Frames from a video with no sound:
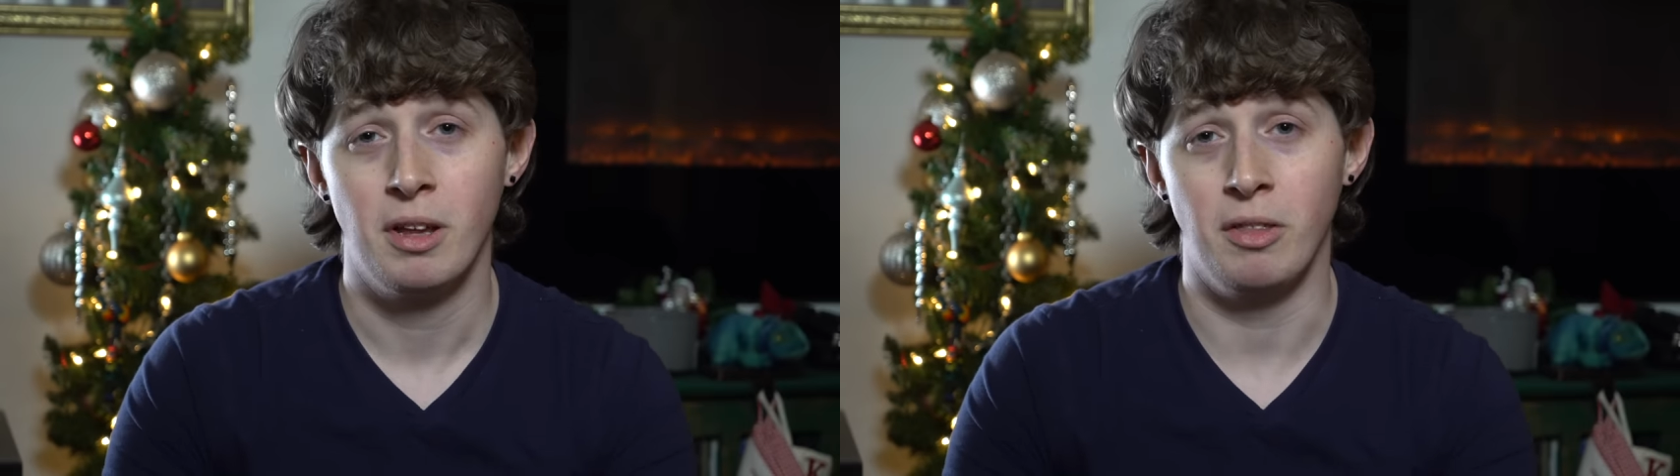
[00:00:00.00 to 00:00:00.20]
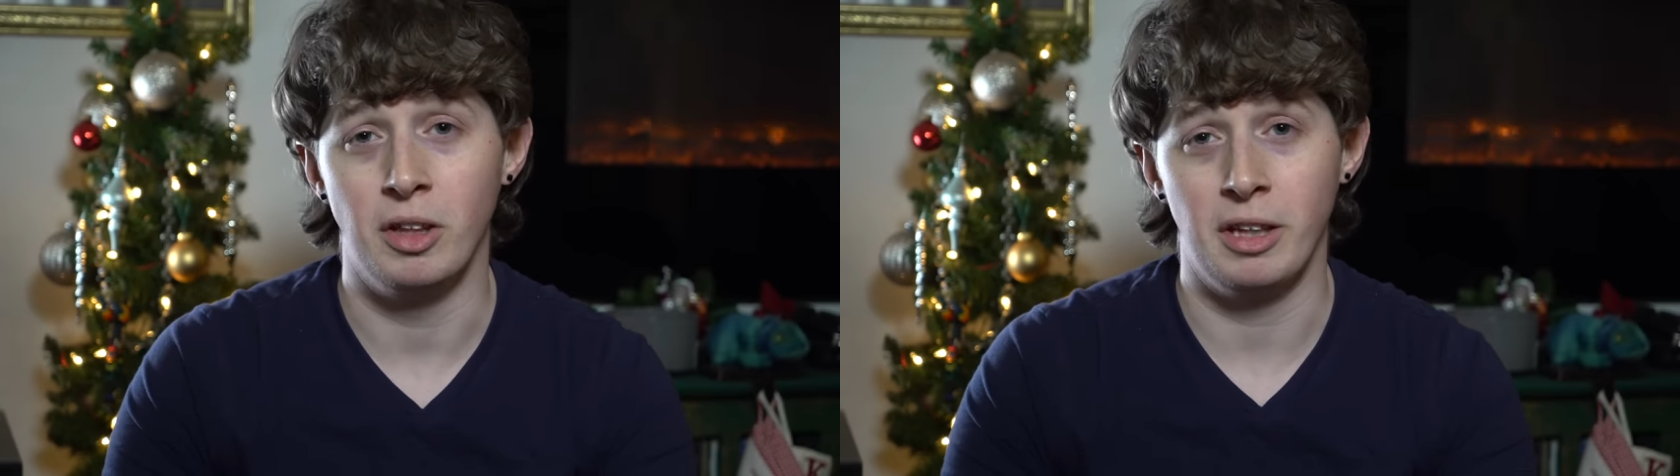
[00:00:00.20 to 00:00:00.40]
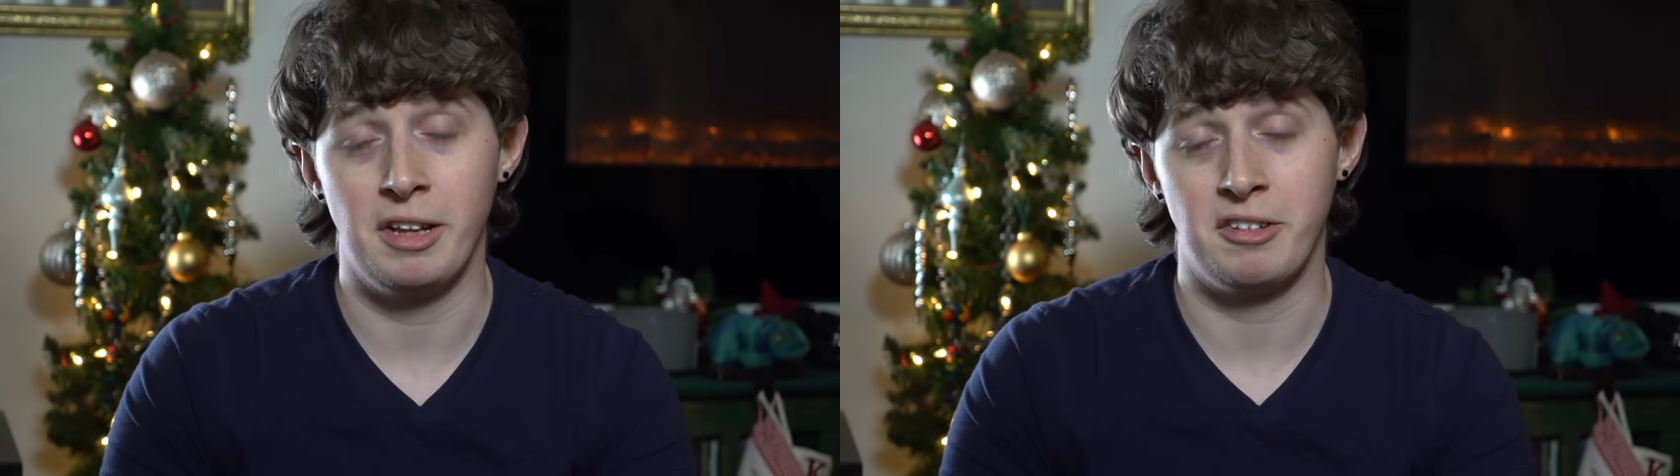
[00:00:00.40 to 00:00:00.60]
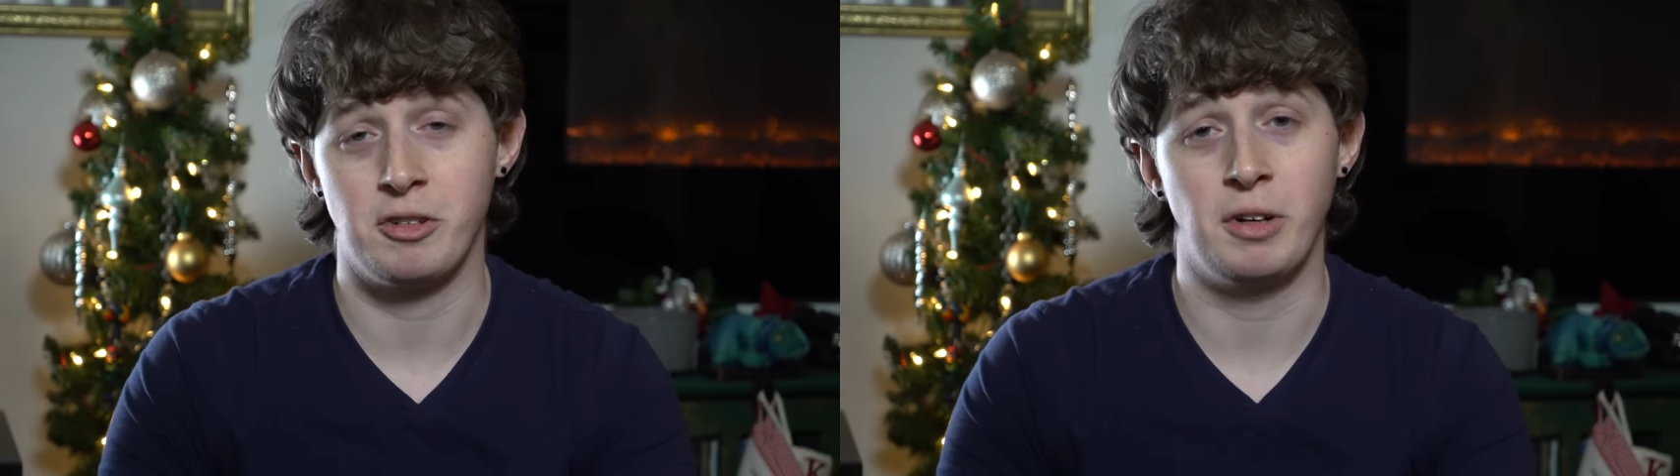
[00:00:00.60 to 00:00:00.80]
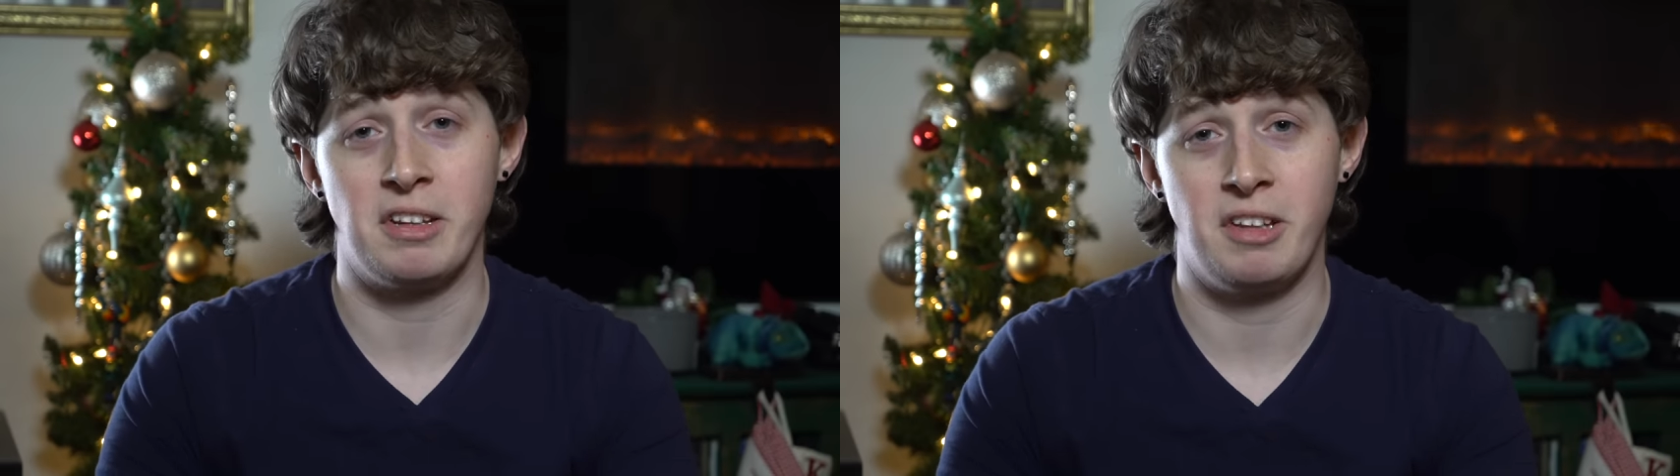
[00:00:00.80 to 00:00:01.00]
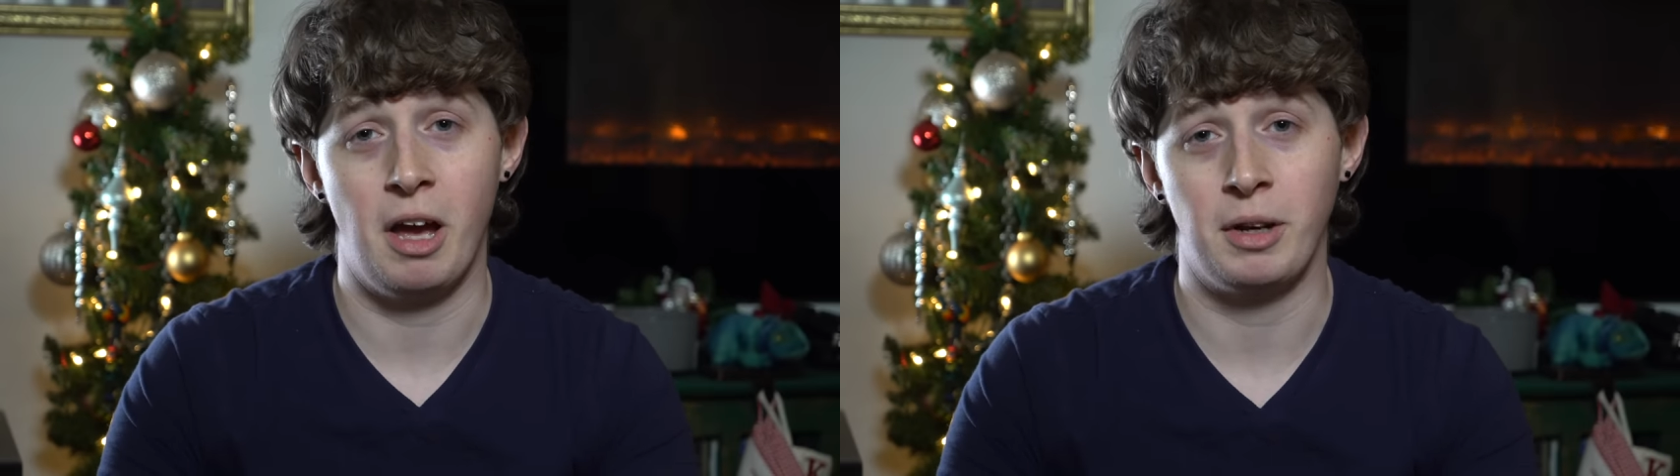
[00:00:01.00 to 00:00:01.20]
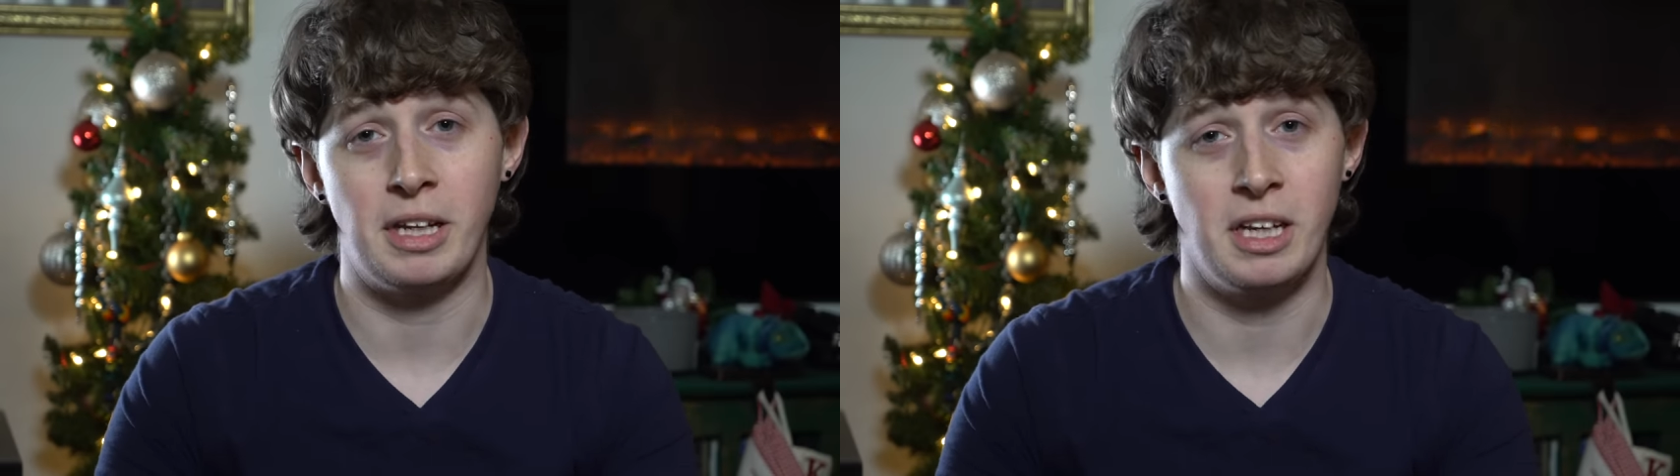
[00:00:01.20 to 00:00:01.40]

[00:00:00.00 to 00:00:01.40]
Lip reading: the less stressed out I